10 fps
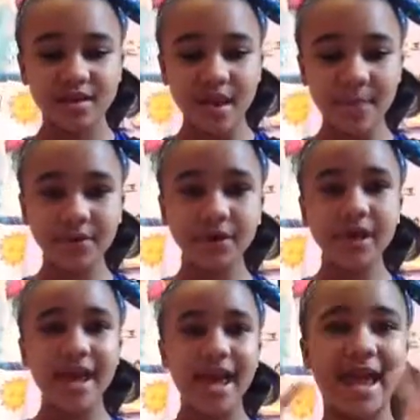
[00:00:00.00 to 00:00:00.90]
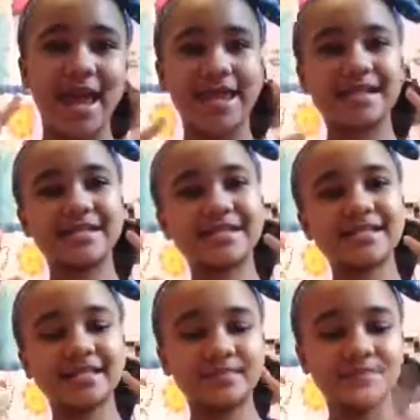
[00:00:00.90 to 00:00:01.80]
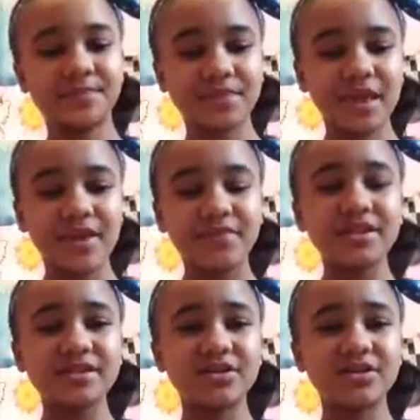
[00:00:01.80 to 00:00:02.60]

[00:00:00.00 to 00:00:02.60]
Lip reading: Number 8. These